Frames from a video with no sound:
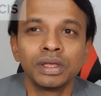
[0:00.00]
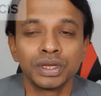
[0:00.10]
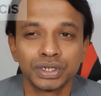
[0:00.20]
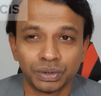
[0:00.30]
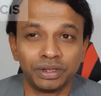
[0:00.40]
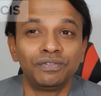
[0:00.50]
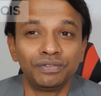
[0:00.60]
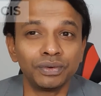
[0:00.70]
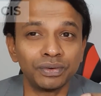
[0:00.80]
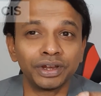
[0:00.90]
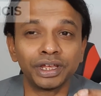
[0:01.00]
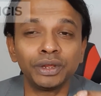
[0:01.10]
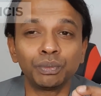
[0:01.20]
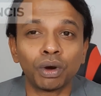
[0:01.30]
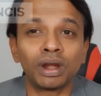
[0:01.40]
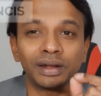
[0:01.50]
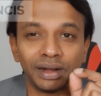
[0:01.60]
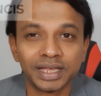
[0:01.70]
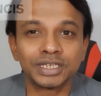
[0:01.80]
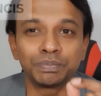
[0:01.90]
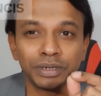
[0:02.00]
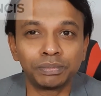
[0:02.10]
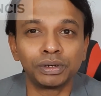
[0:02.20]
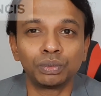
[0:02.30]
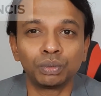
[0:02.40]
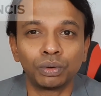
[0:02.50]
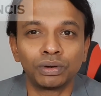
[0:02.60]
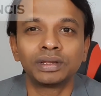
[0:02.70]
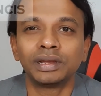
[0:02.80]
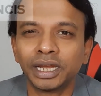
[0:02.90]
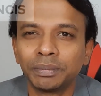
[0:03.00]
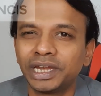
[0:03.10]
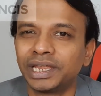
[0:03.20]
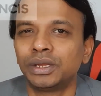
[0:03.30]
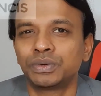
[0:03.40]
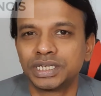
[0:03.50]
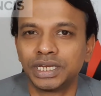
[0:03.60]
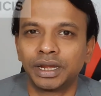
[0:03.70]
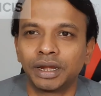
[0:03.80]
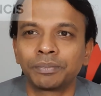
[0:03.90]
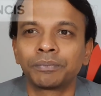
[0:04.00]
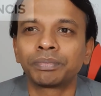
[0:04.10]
So if you really want less people to vote, let me tell you a secret.